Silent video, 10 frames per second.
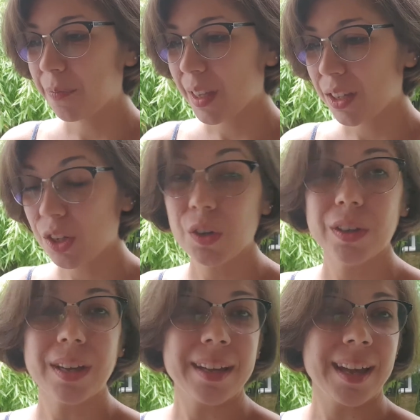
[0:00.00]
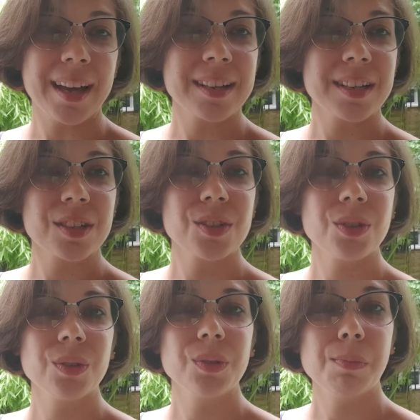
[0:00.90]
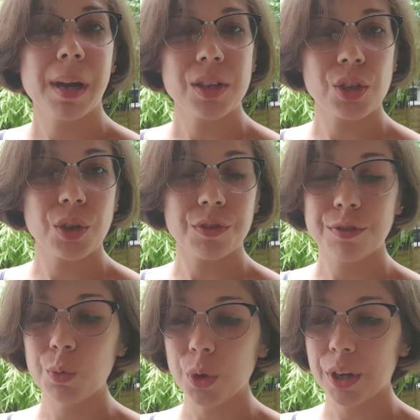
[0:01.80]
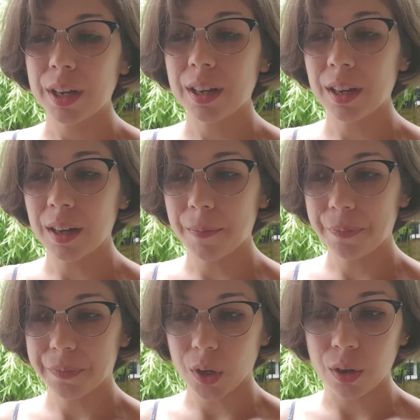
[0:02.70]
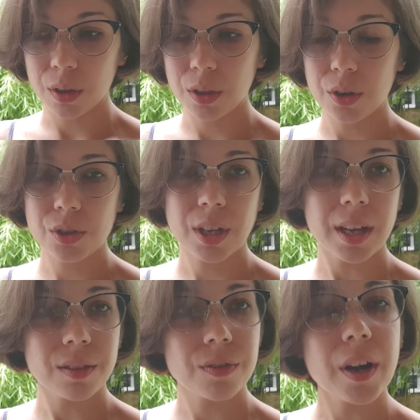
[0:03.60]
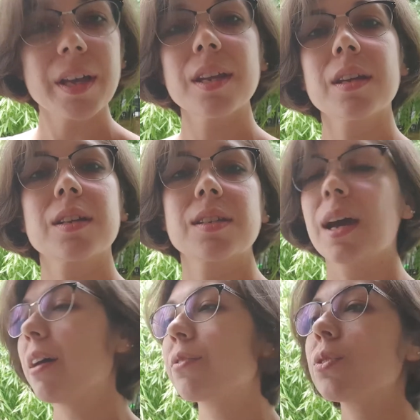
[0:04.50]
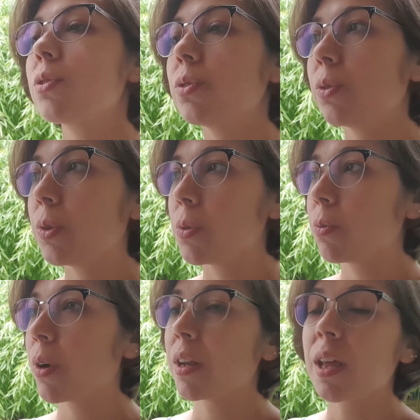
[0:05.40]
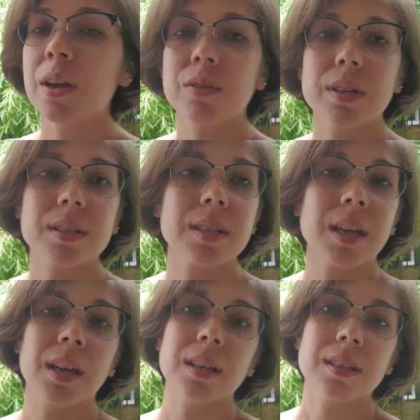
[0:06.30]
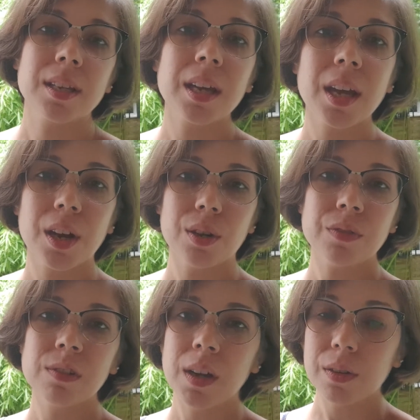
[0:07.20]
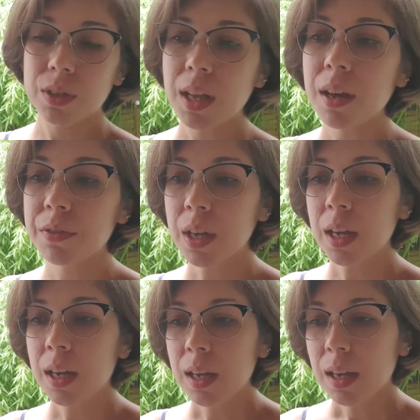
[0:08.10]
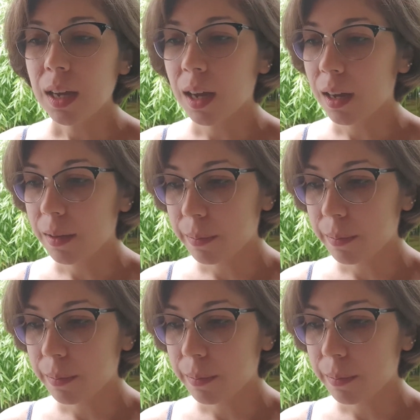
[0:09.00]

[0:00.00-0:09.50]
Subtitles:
So yeah, I didn't do much of work on Thursday and Friday because I have to run errands and take care of a lot of stuff, a